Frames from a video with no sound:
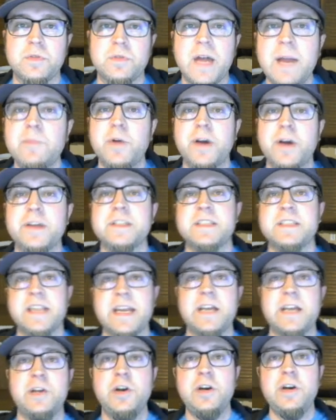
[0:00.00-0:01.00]
libraries that
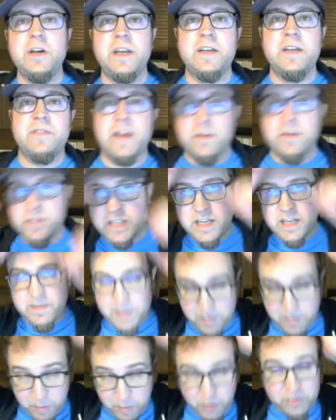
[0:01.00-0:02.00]
I could, if that was going to
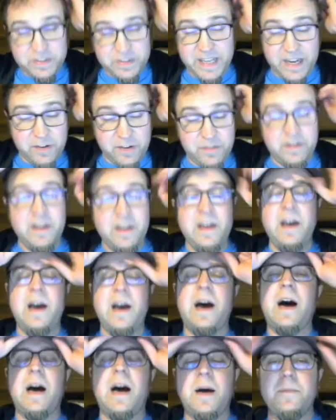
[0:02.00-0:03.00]
be pulled down
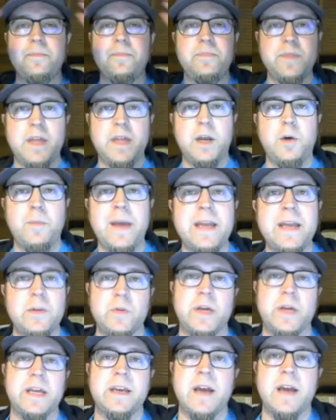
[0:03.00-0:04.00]

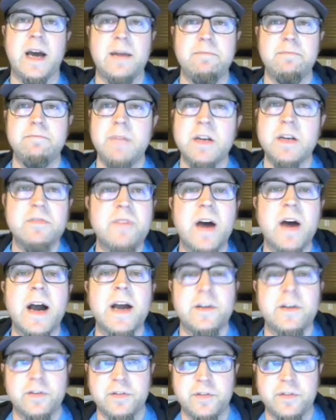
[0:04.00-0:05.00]
manually and not
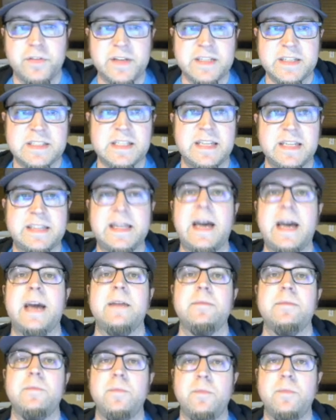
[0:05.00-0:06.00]
minified or other things like
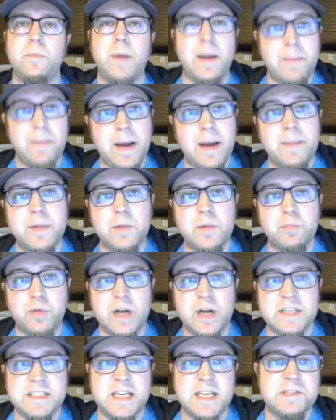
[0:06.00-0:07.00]
that by my build
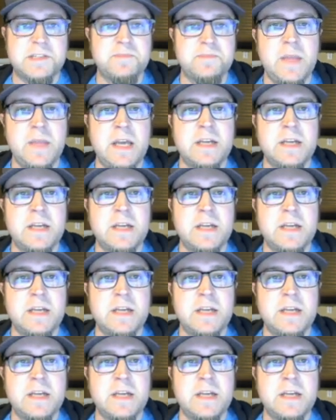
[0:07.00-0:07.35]
process.